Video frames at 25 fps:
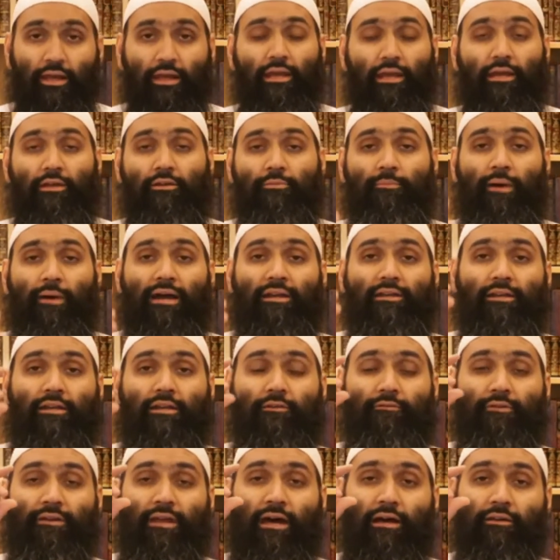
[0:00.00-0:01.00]
It might
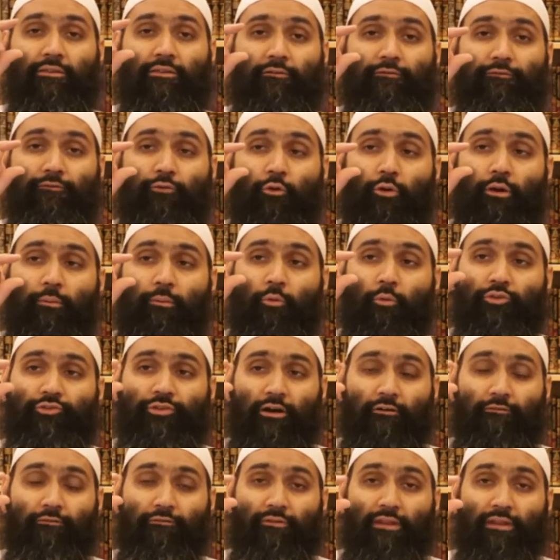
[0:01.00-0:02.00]
even have the full
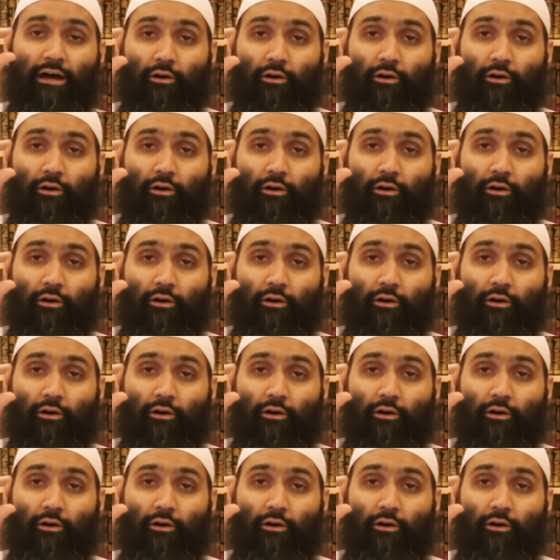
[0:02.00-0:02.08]
mushaf.